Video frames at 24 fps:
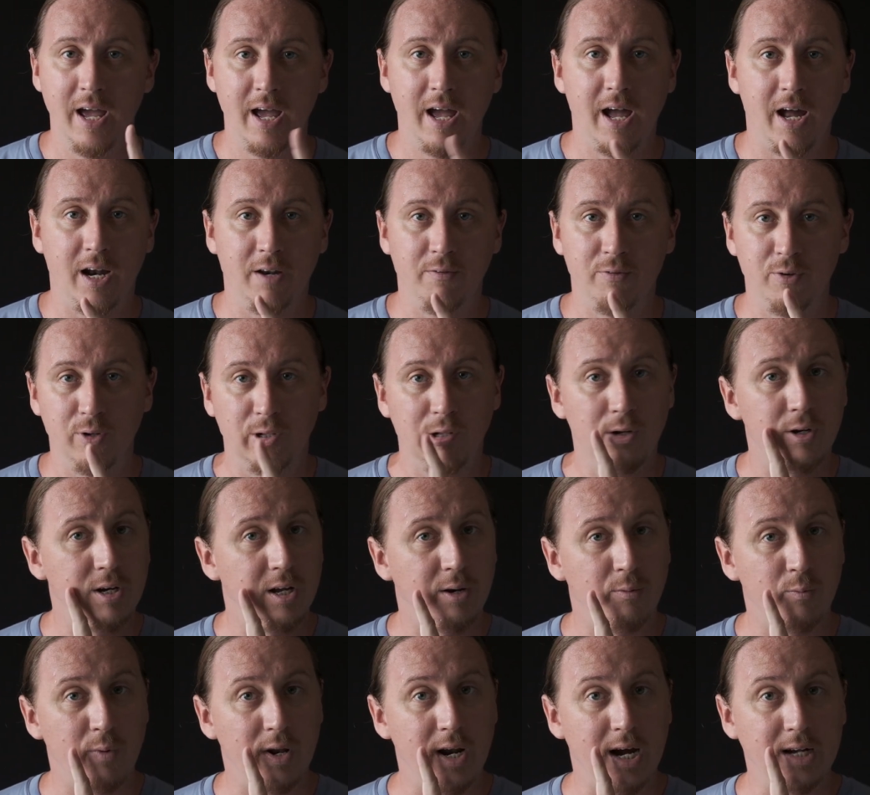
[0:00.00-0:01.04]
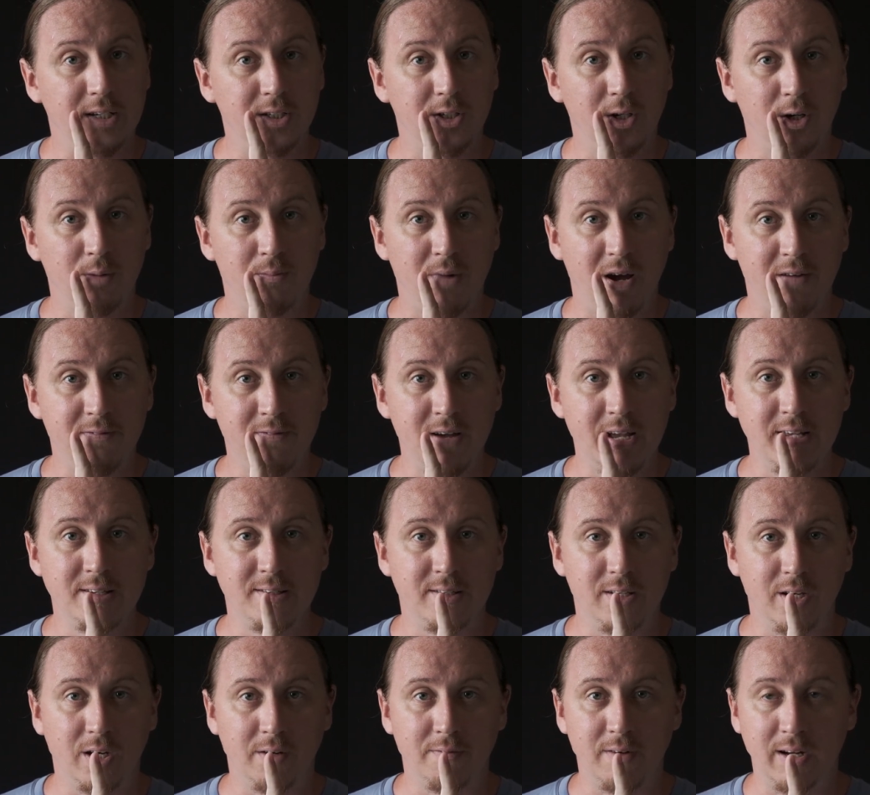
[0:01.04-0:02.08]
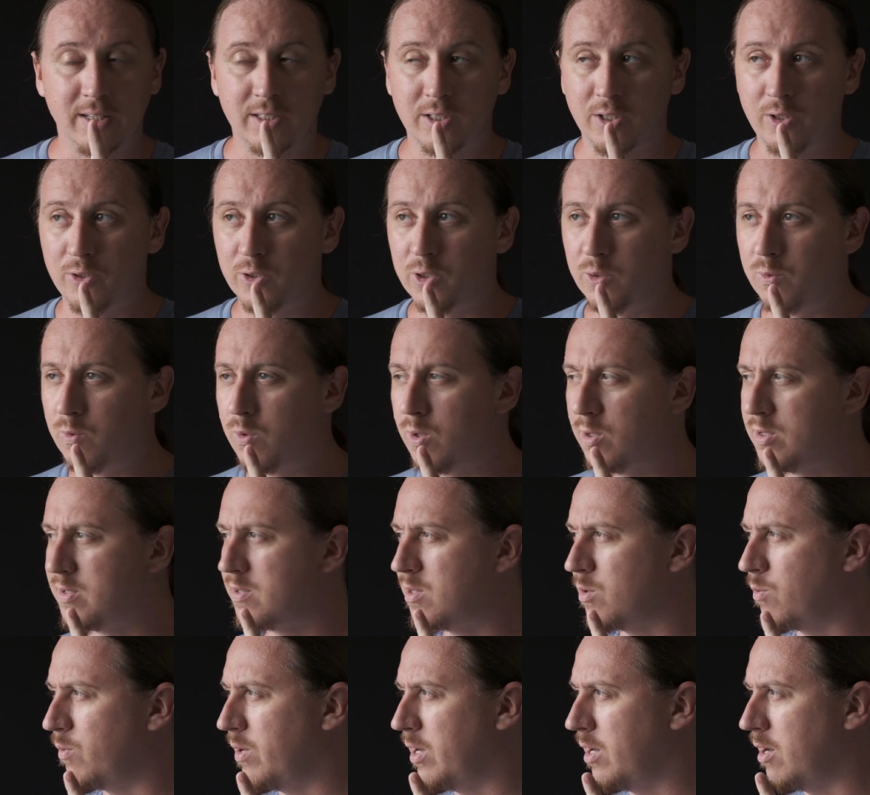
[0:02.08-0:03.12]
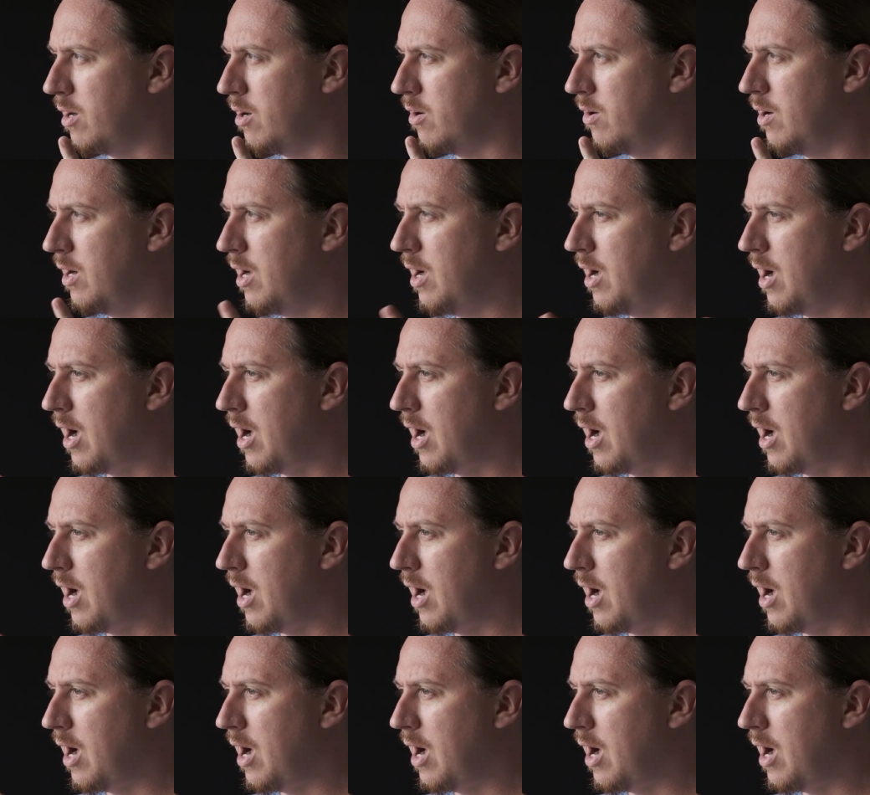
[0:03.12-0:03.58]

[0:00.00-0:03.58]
And if you look at when I turn my face here, if I turn towards the window,